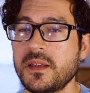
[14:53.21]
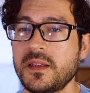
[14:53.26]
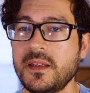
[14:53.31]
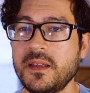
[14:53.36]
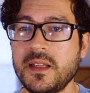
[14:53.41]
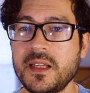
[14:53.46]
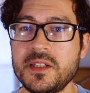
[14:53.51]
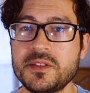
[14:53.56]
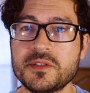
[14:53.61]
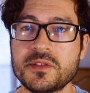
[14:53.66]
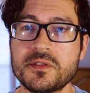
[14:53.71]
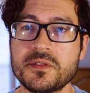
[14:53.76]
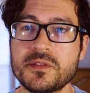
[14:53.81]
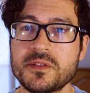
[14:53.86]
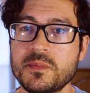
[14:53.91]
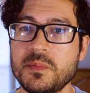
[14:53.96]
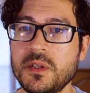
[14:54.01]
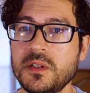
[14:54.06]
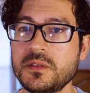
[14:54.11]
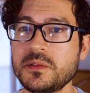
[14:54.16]
laser
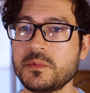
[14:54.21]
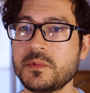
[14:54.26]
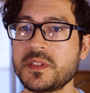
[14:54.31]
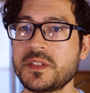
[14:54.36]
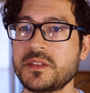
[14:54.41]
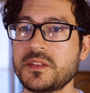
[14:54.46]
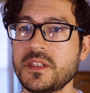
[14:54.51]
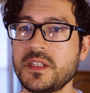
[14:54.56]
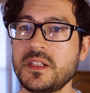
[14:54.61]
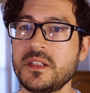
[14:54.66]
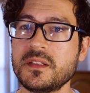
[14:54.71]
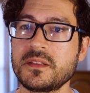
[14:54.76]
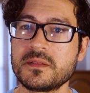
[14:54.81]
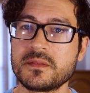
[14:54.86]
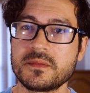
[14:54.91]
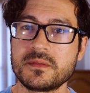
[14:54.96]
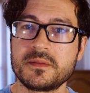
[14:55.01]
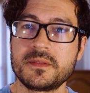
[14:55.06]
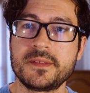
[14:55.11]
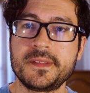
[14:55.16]
spelled with Z,
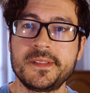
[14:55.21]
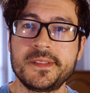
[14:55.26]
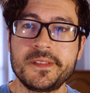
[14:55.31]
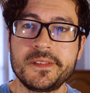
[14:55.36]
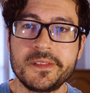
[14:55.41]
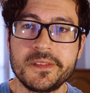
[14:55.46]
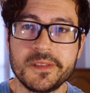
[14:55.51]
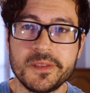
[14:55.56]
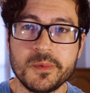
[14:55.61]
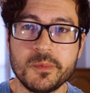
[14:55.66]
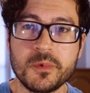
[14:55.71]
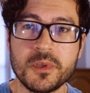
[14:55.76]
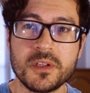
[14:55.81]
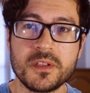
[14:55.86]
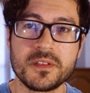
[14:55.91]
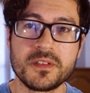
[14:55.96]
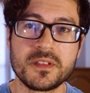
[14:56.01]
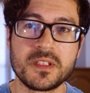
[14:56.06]
words